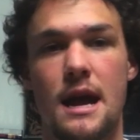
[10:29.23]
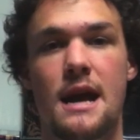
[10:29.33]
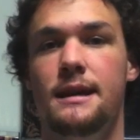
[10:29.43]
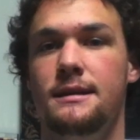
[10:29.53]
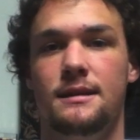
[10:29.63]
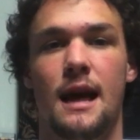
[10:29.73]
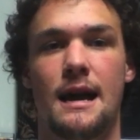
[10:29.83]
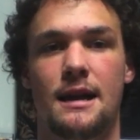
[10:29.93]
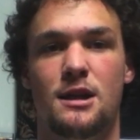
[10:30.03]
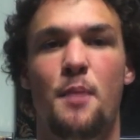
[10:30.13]
is
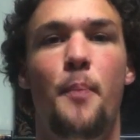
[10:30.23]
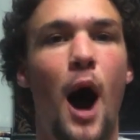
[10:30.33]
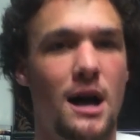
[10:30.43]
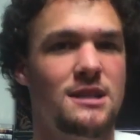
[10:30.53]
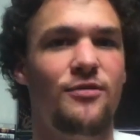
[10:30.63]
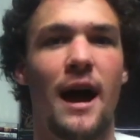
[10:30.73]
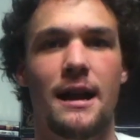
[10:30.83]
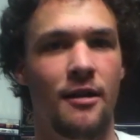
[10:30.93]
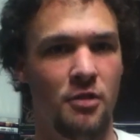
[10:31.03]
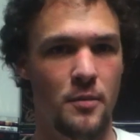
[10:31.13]
like the boss
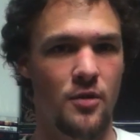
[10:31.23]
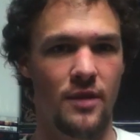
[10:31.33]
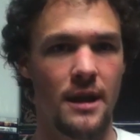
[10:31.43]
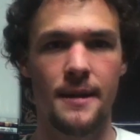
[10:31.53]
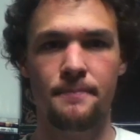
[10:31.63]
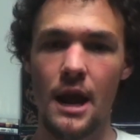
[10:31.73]
fight of the movie.